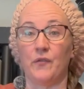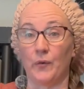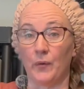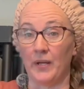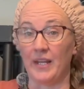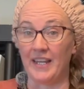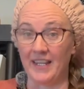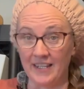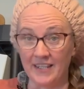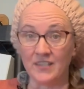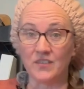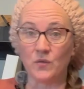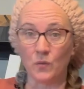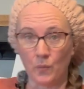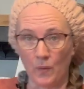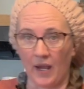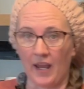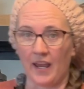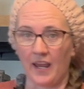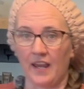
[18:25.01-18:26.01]
There is a
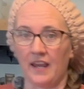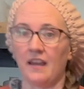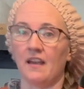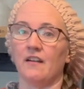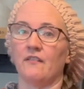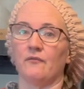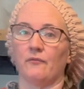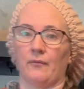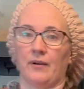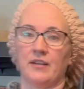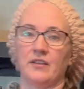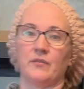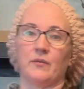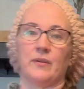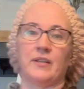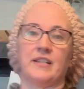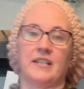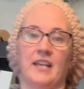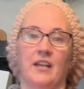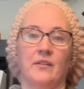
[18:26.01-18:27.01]
way of
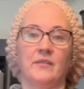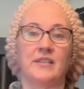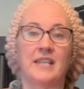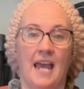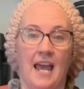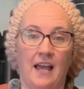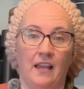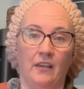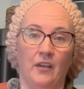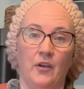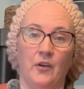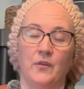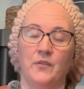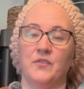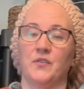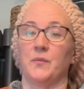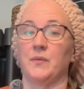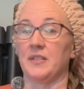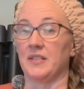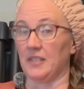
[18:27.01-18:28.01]
rendering down tallow
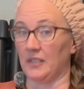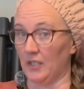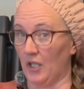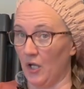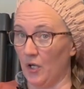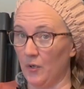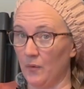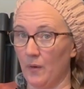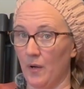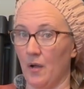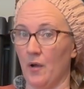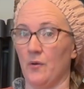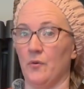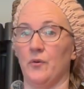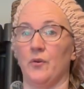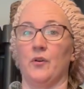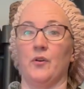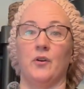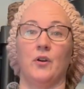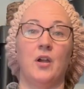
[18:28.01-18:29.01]
so it's low
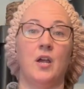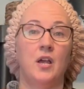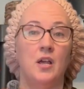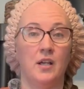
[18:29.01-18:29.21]
odor,